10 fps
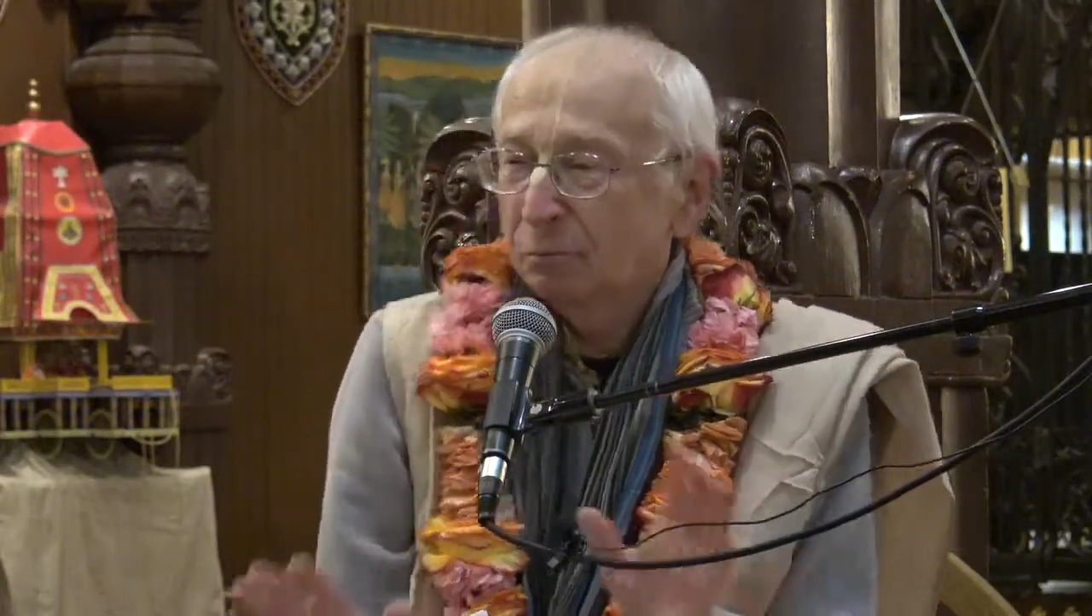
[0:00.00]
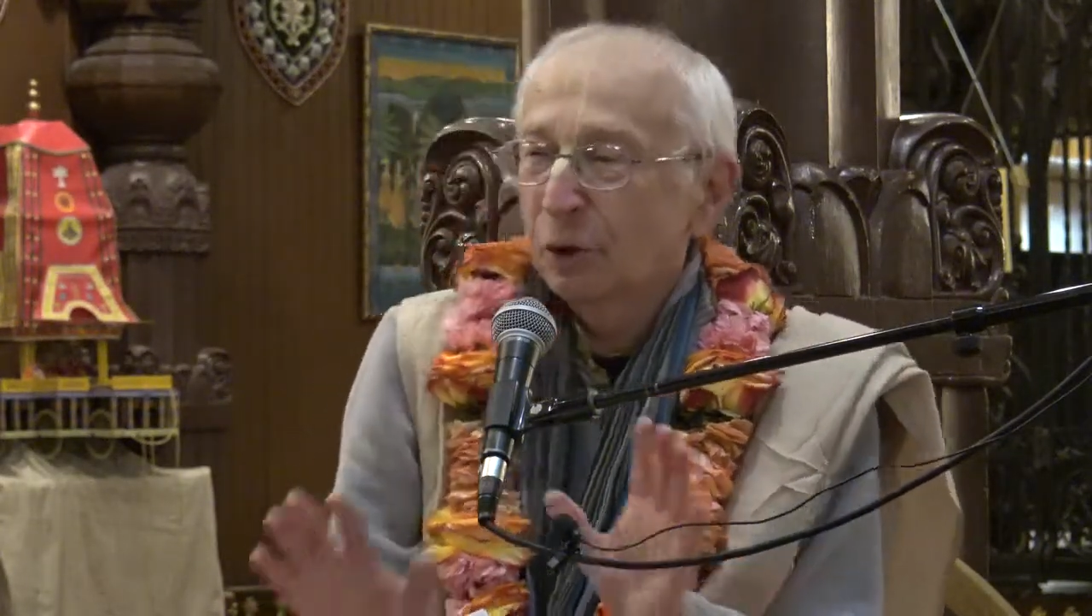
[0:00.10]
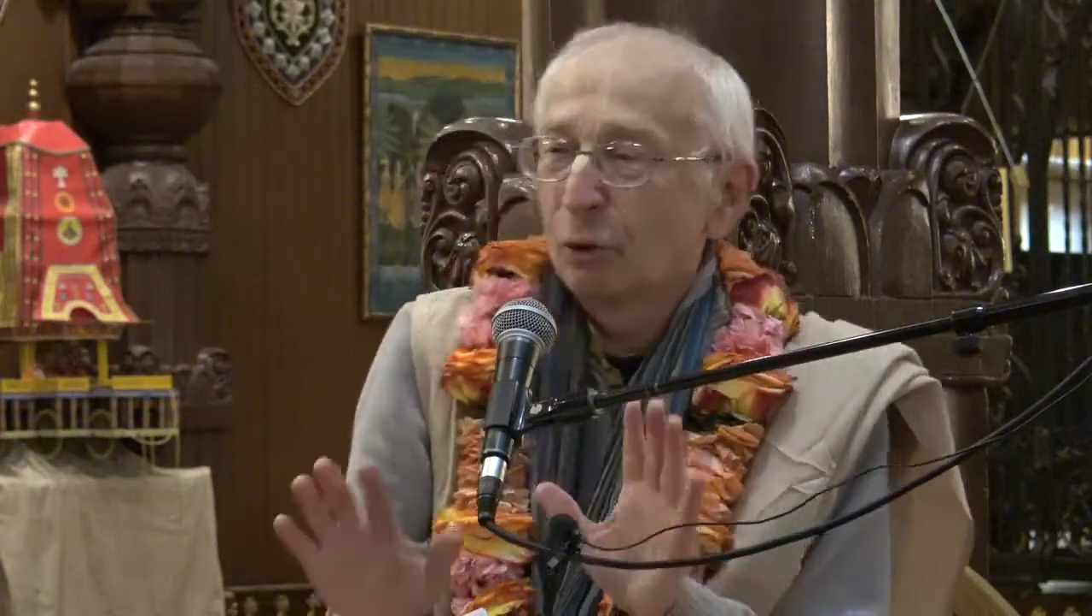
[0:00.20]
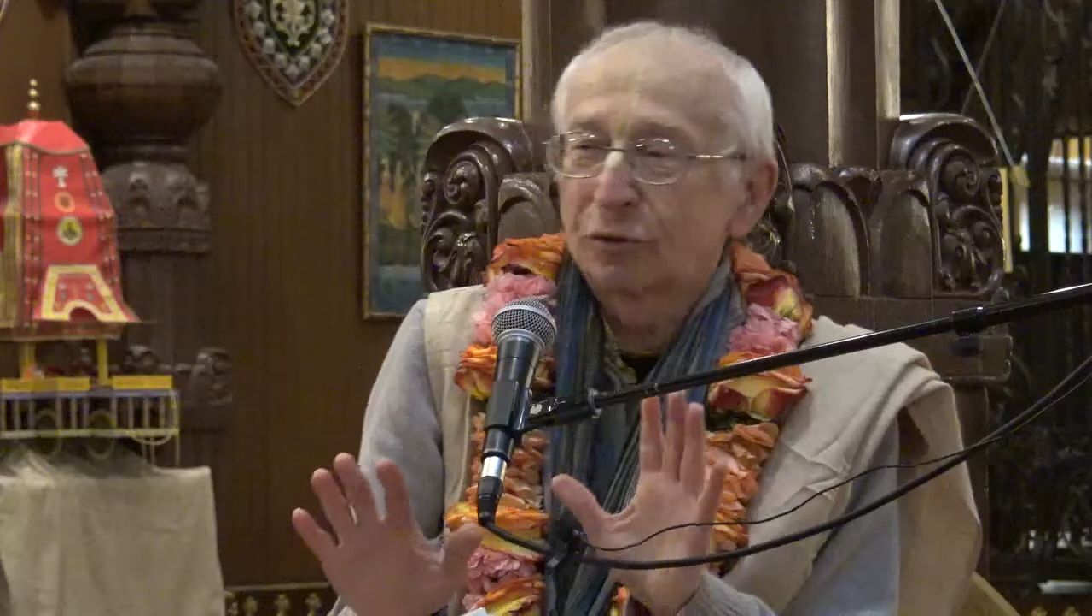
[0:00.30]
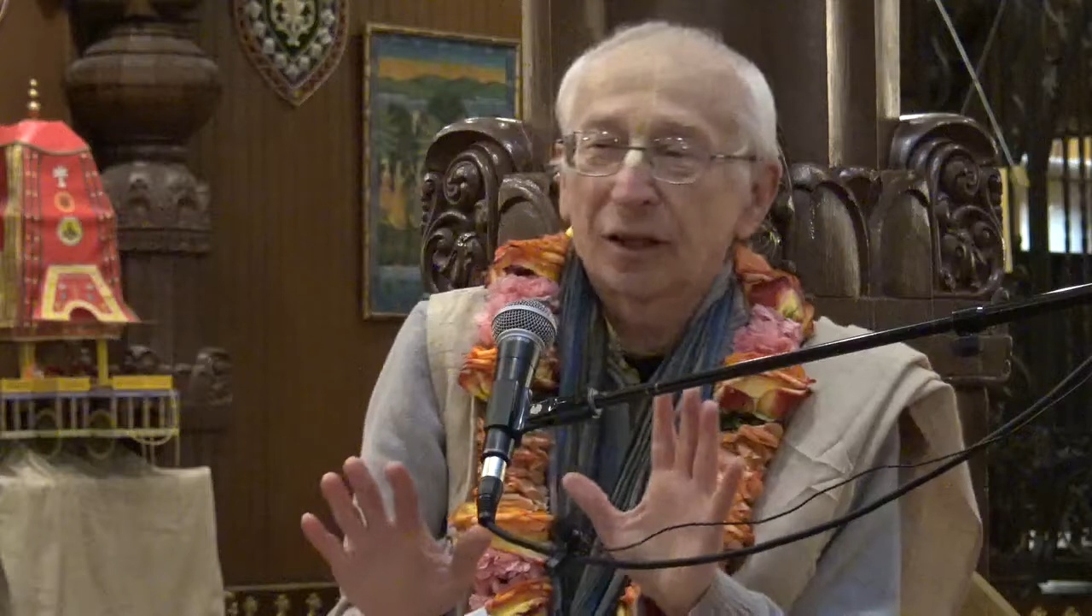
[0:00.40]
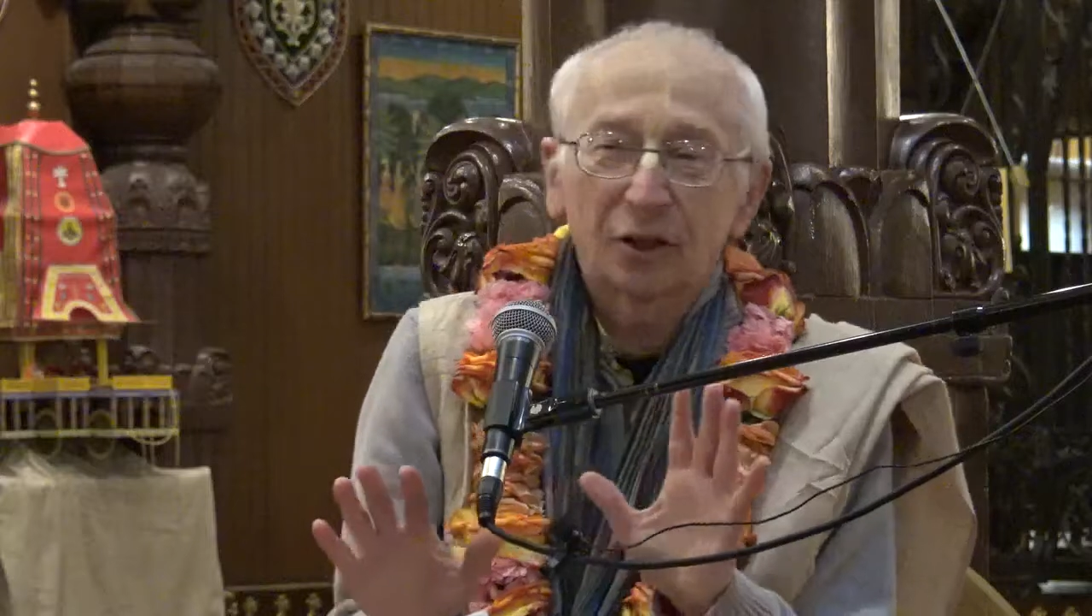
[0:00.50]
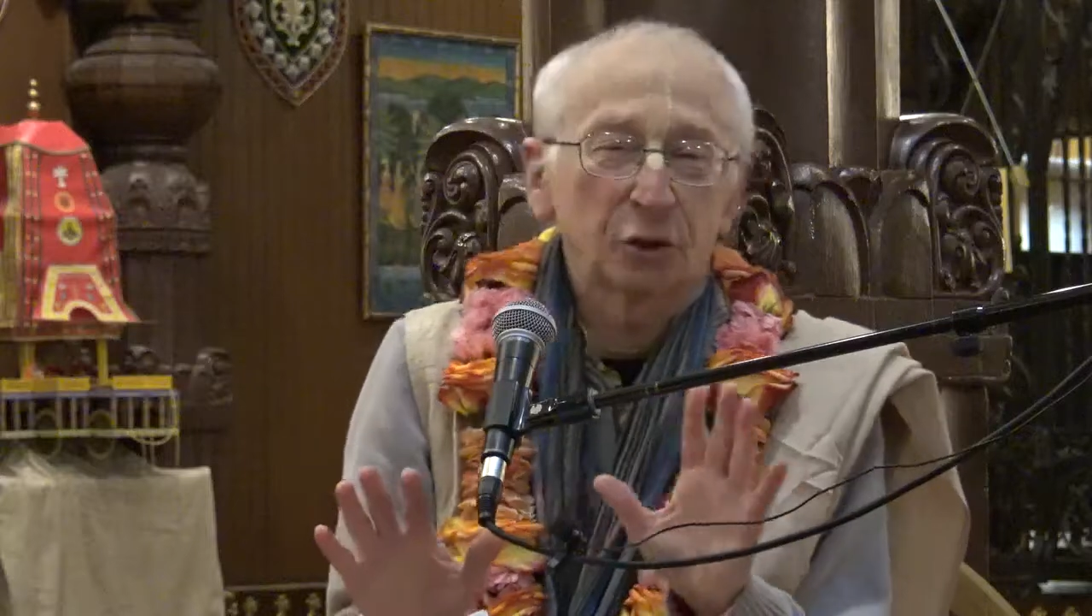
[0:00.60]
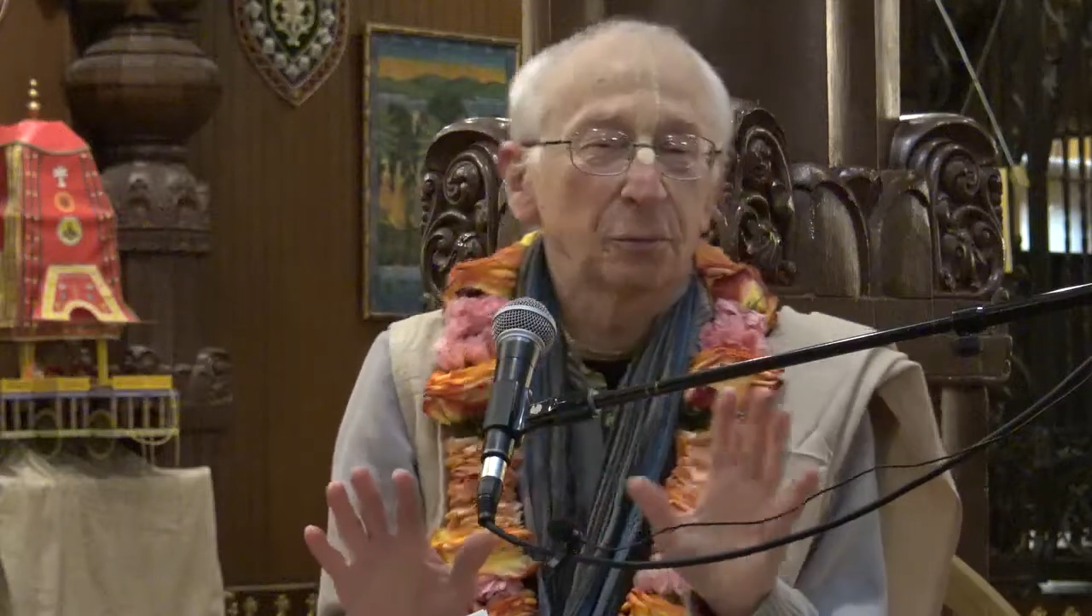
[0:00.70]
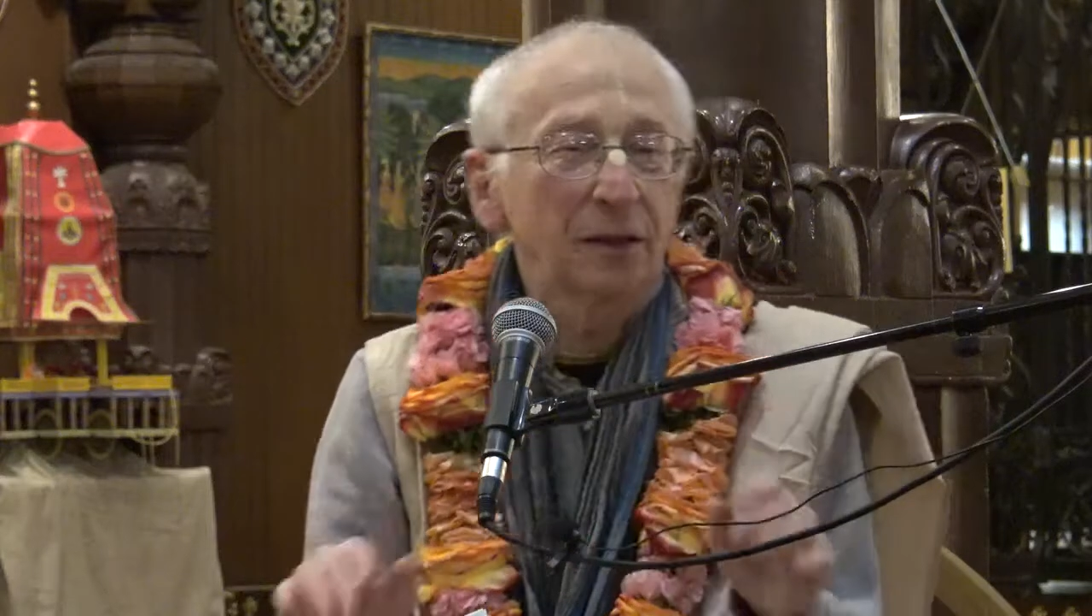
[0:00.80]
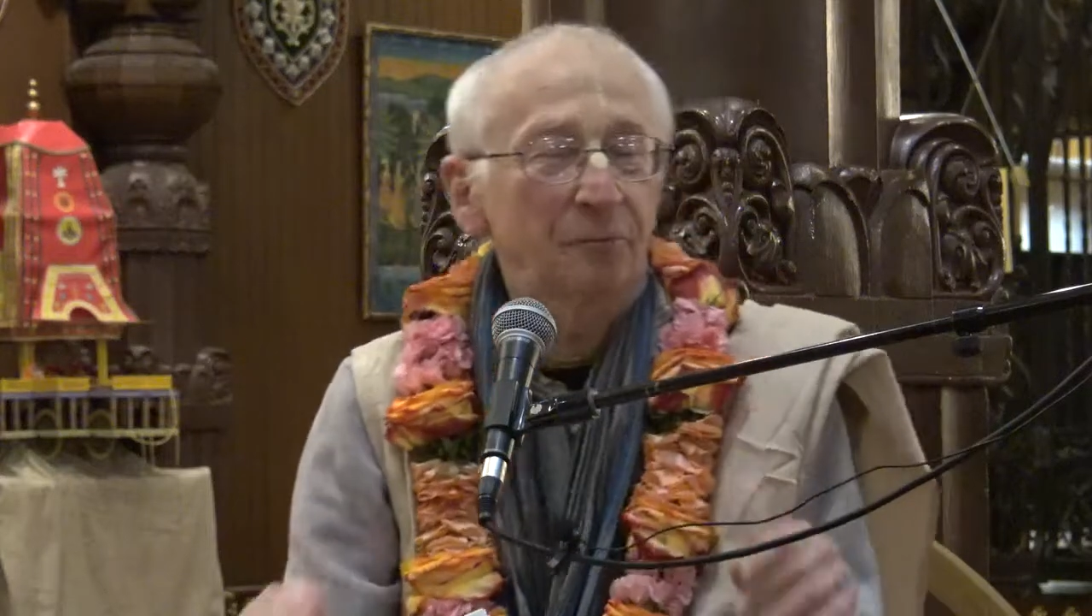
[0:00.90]
Don't
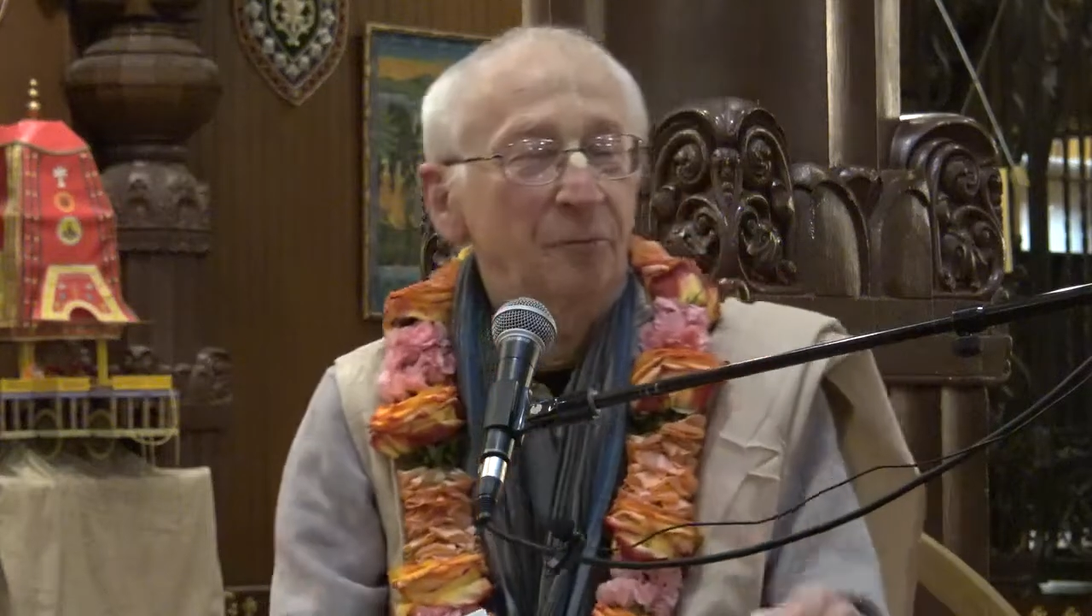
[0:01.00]
touch me.